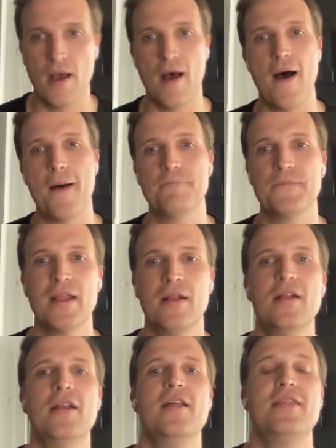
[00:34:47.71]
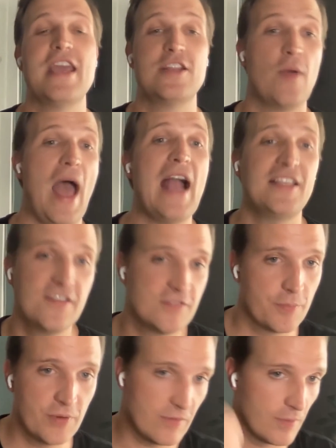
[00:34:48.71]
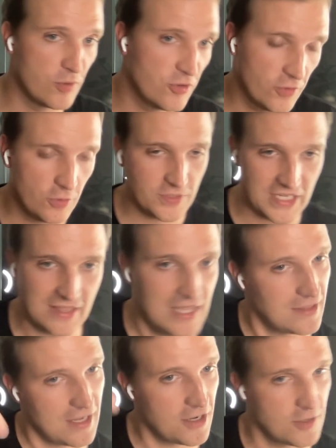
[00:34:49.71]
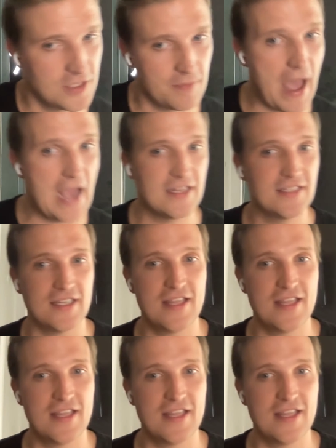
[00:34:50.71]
Um, they do active debris removal, which I think they're using magnets.